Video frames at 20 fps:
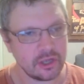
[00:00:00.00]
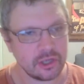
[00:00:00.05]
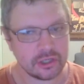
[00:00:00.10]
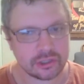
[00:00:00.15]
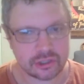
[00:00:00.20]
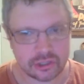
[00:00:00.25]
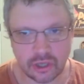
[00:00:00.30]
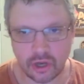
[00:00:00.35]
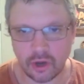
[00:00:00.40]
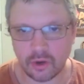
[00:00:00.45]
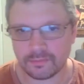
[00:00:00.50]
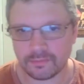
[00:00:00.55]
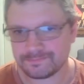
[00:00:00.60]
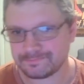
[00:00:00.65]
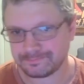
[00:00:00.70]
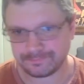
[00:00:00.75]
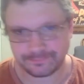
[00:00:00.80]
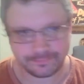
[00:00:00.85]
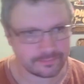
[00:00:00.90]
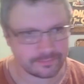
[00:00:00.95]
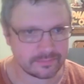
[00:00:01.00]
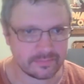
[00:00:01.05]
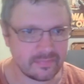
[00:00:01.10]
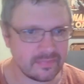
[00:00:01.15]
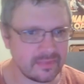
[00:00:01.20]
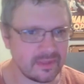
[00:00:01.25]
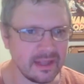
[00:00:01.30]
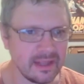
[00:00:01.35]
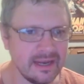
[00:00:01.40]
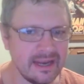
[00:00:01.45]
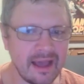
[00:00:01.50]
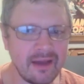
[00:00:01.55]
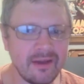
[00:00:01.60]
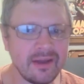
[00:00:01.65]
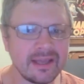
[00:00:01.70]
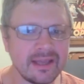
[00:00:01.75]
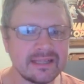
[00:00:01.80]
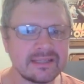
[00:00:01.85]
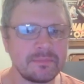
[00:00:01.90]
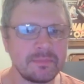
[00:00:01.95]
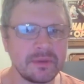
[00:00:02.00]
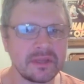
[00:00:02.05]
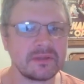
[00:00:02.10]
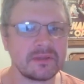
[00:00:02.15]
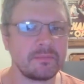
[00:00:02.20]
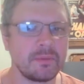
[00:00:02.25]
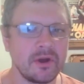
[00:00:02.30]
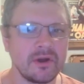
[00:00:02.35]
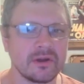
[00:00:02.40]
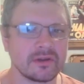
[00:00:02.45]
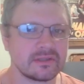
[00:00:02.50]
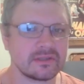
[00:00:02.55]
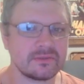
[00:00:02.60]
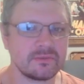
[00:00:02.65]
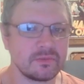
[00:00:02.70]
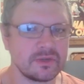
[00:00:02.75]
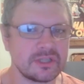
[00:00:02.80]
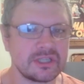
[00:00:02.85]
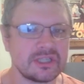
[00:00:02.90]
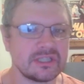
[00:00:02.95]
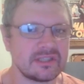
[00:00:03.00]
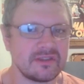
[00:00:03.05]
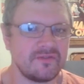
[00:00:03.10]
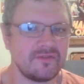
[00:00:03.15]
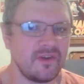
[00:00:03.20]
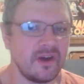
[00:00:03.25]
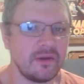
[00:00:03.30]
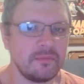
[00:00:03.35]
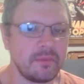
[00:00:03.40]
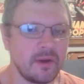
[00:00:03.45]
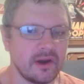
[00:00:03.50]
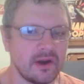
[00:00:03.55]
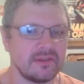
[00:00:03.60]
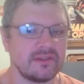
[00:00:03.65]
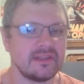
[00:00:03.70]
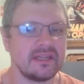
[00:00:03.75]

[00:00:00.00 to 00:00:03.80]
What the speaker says: So now I get to pick the perks, which is the fun part.